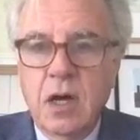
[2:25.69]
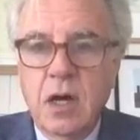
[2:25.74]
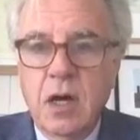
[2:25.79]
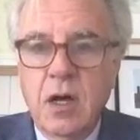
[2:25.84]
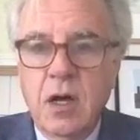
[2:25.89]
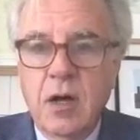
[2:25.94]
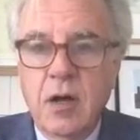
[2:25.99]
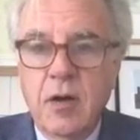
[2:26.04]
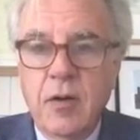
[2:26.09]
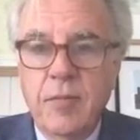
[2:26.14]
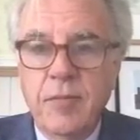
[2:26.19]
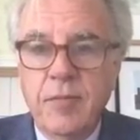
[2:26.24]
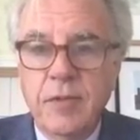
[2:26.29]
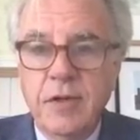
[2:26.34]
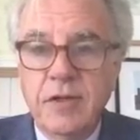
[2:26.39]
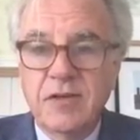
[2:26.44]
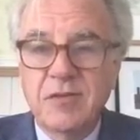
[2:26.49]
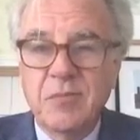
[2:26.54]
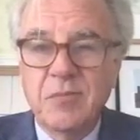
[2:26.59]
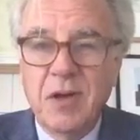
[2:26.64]

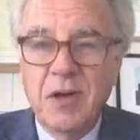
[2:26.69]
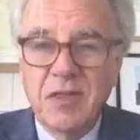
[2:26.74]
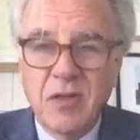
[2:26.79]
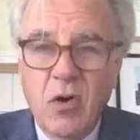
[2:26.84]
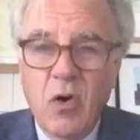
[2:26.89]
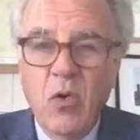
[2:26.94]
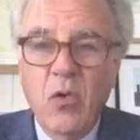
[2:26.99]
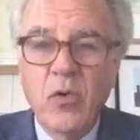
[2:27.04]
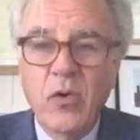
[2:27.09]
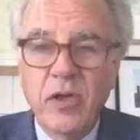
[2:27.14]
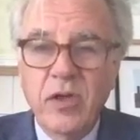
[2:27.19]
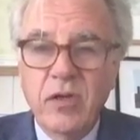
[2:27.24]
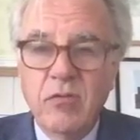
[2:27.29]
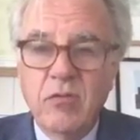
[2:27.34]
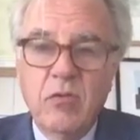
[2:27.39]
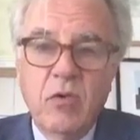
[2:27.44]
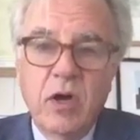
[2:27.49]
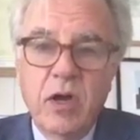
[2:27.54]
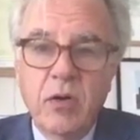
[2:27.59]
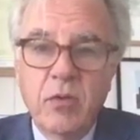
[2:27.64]
is about the only
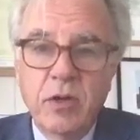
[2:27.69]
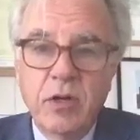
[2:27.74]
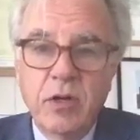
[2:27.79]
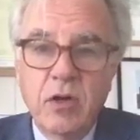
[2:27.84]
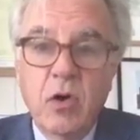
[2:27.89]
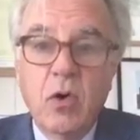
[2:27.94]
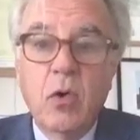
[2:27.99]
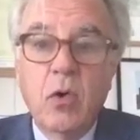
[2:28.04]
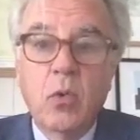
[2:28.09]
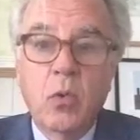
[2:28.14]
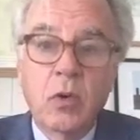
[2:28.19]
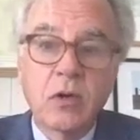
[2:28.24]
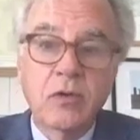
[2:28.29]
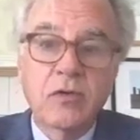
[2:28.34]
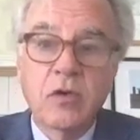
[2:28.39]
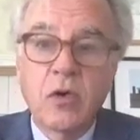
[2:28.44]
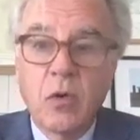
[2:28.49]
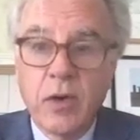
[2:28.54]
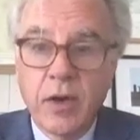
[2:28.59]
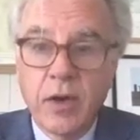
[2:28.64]
way we know
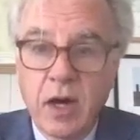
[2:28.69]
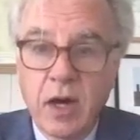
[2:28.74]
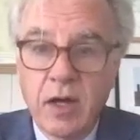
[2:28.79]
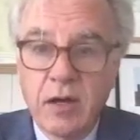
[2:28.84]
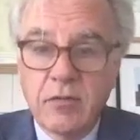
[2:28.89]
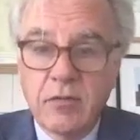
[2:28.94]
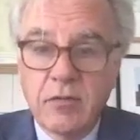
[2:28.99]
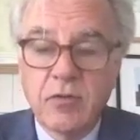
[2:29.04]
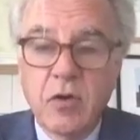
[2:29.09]
what's going on.